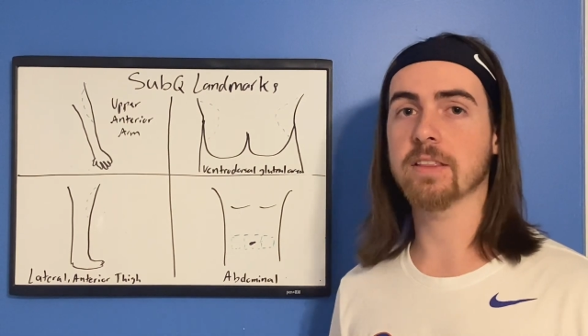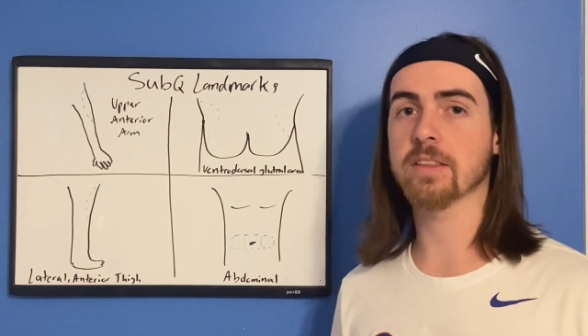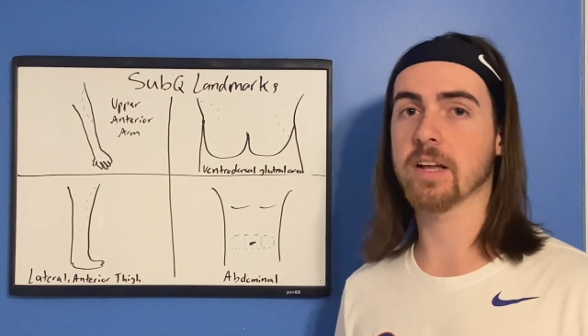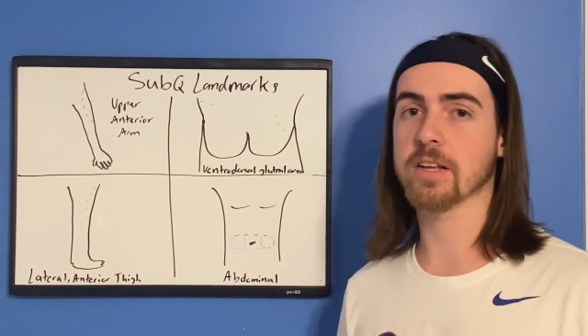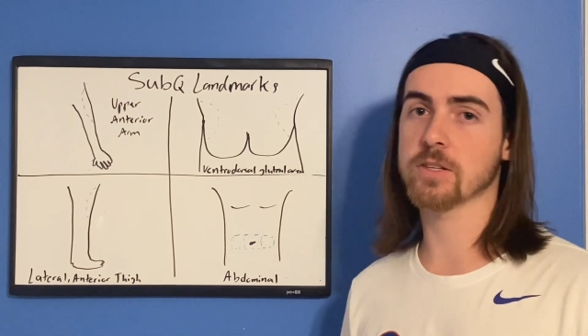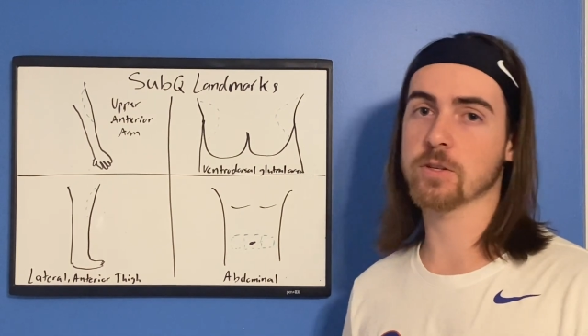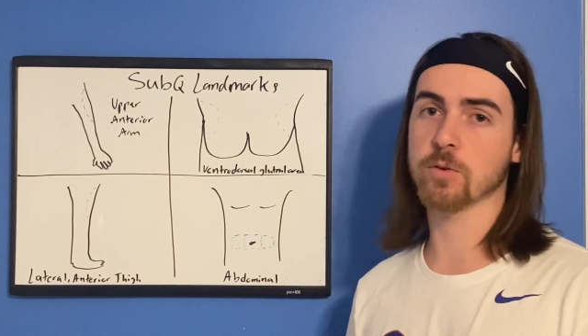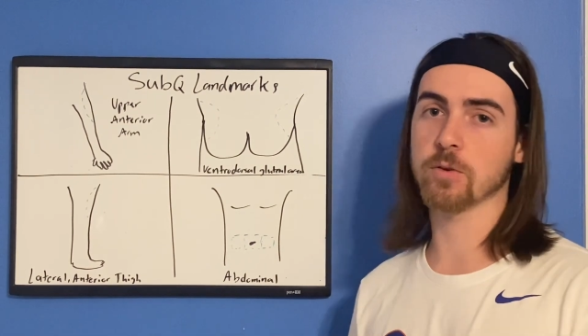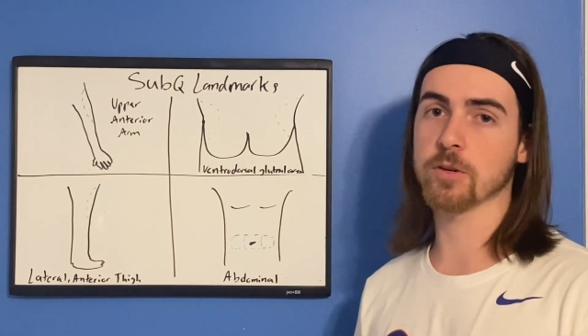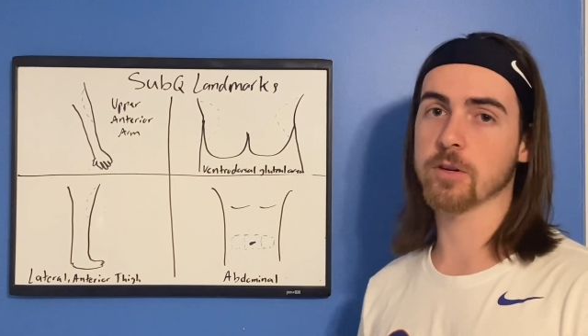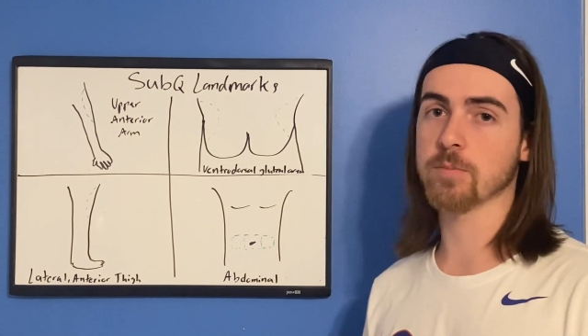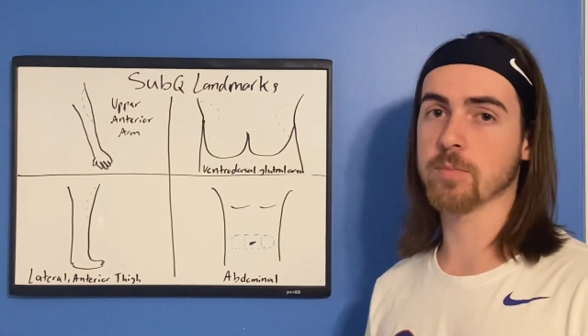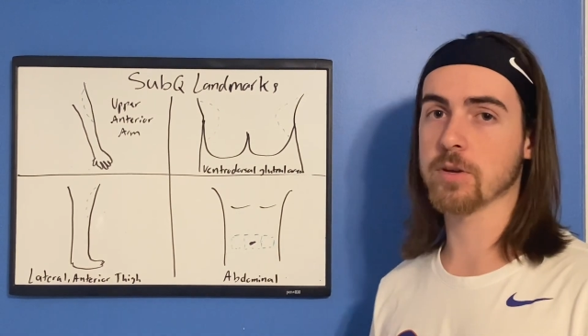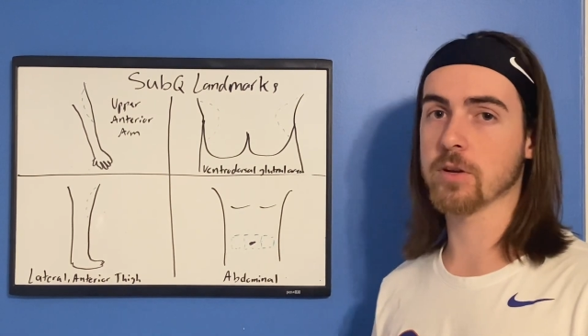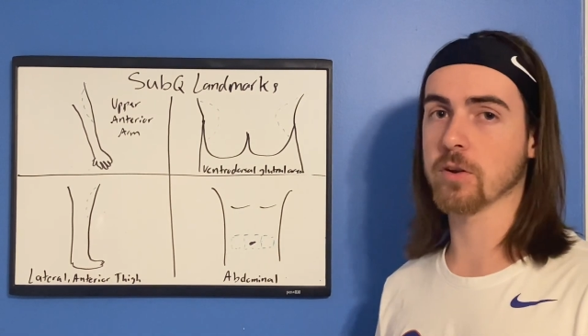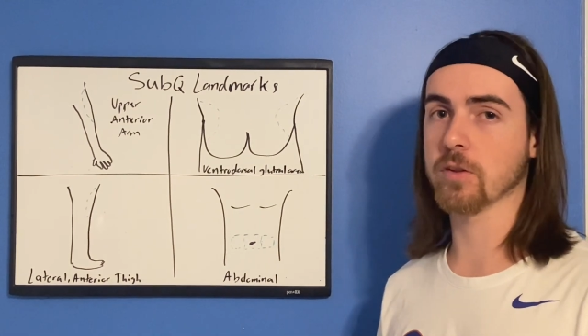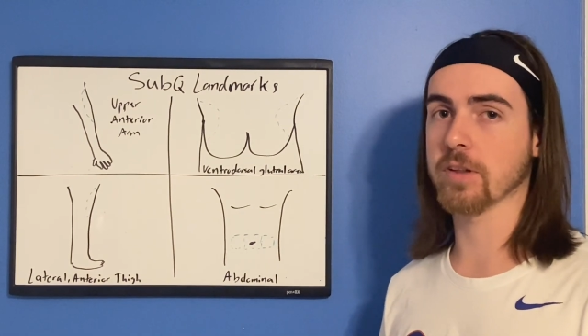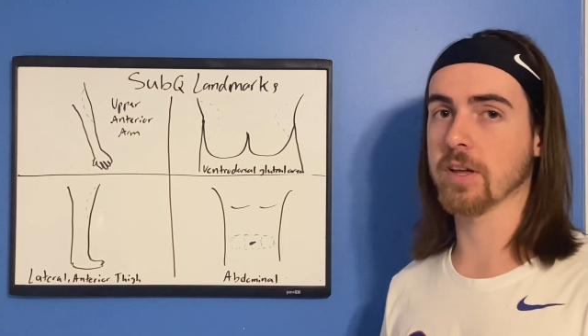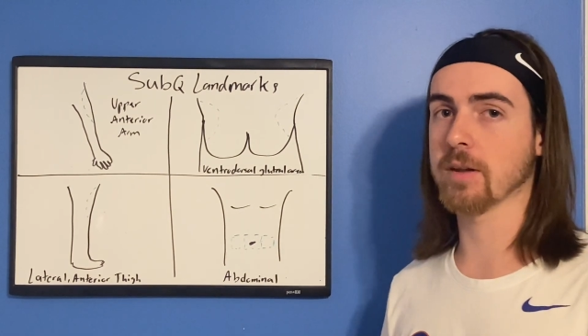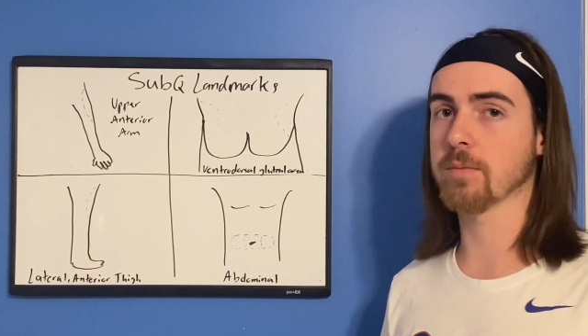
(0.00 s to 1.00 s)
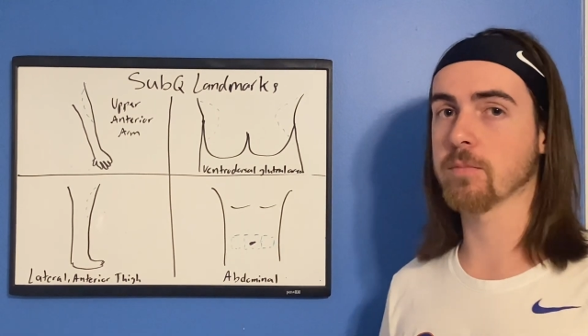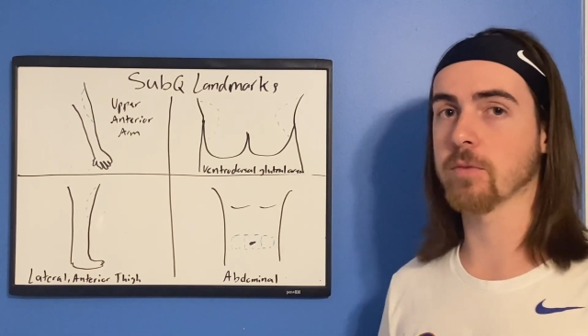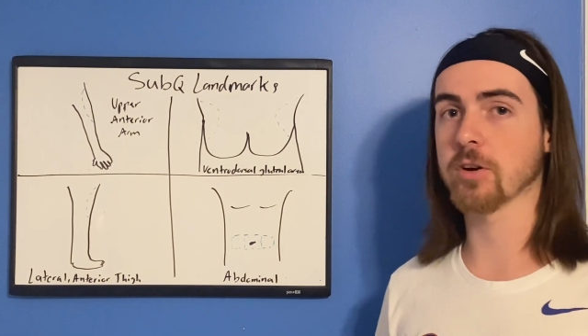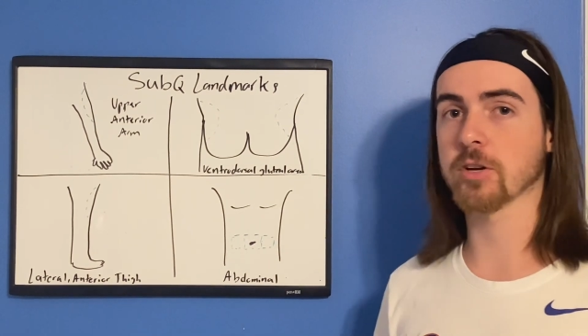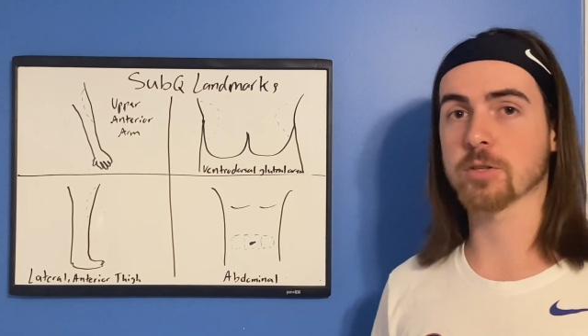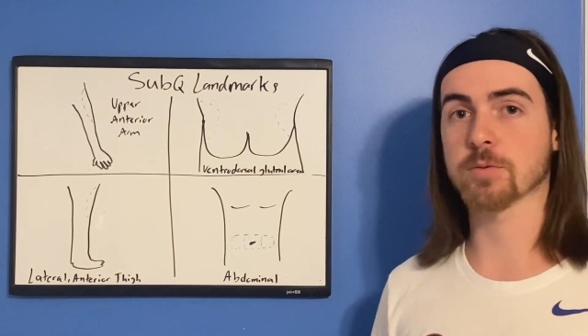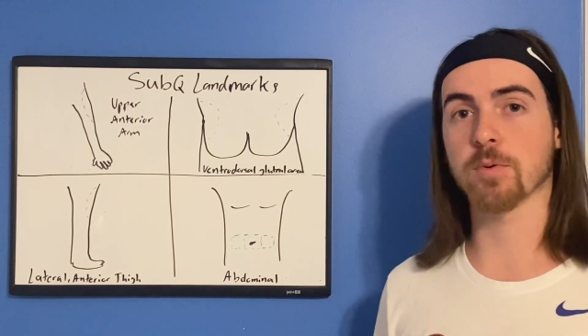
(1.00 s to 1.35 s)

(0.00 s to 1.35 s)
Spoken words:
that's going to be your landmarks.